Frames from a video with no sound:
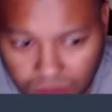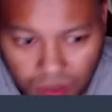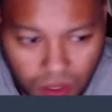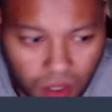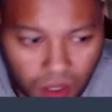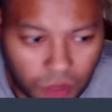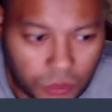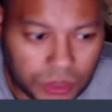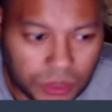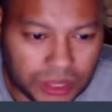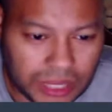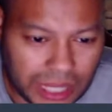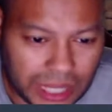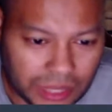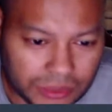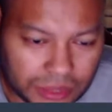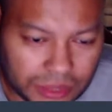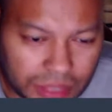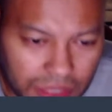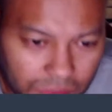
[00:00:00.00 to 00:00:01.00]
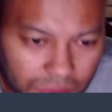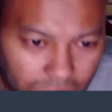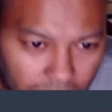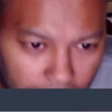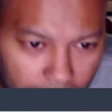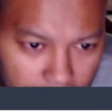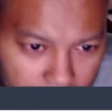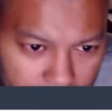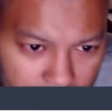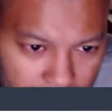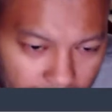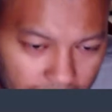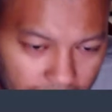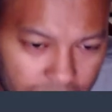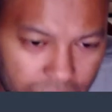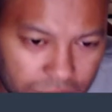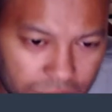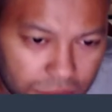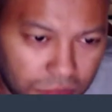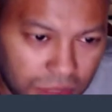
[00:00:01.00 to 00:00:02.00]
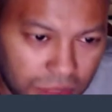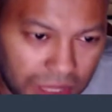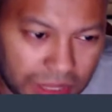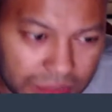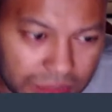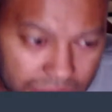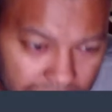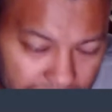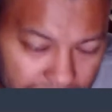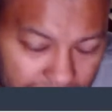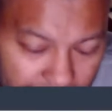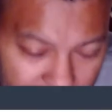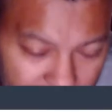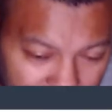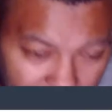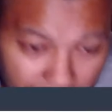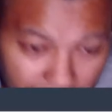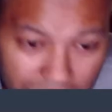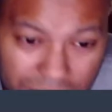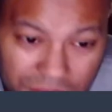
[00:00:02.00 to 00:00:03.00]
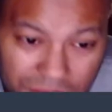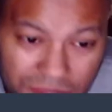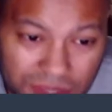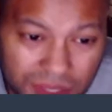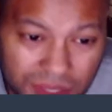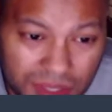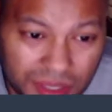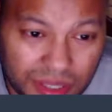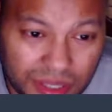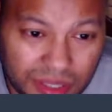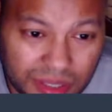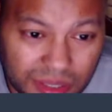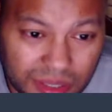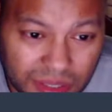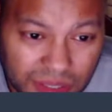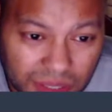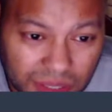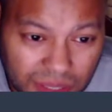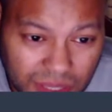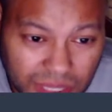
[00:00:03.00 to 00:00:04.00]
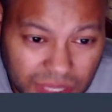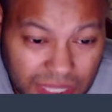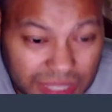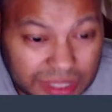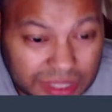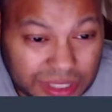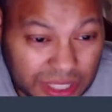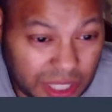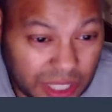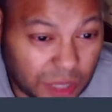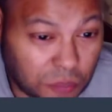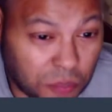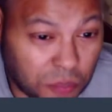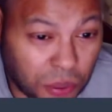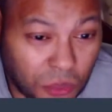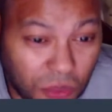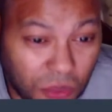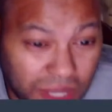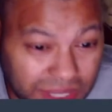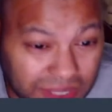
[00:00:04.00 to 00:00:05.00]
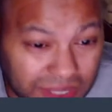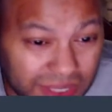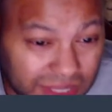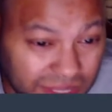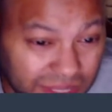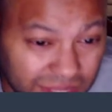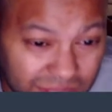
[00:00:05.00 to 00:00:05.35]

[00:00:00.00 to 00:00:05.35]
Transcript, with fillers: Are we allowed to give our characters pets? I mean, you could. Is there a point?